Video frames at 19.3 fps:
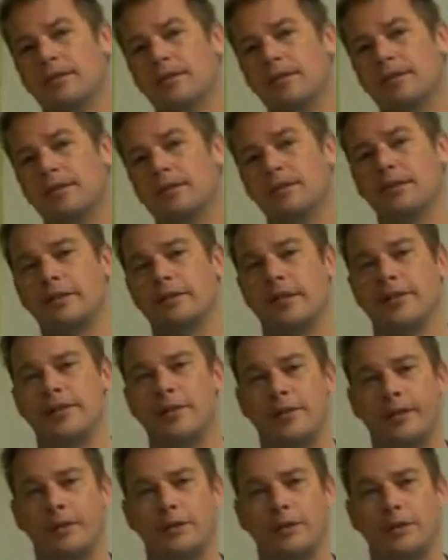until the
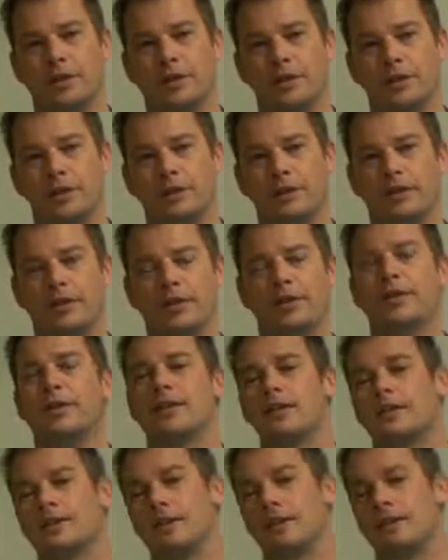other equinox, and then
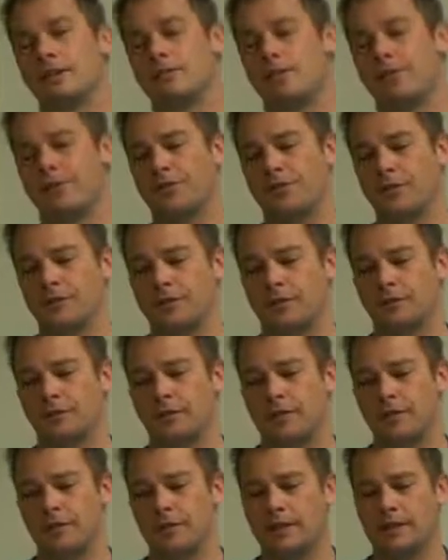6 months of
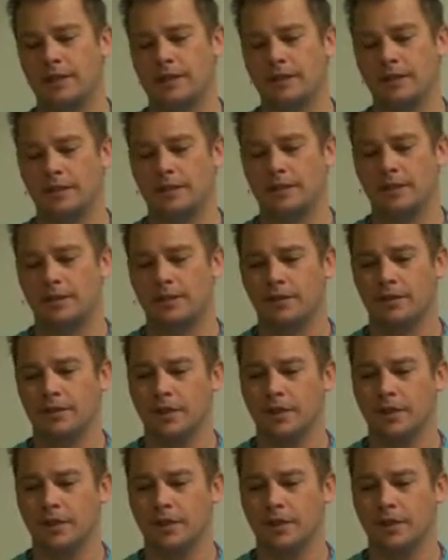complete darkness.